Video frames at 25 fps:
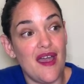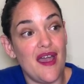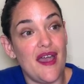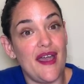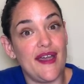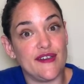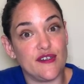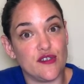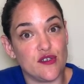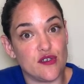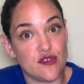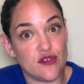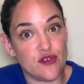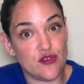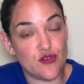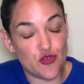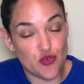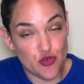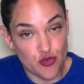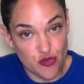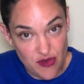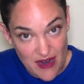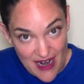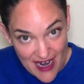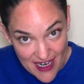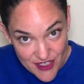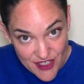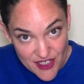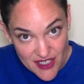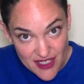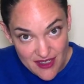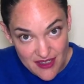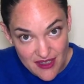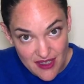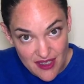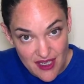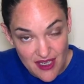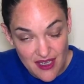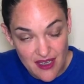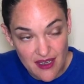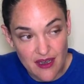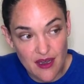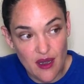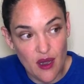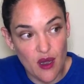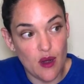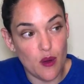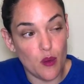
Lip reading: And tragically, a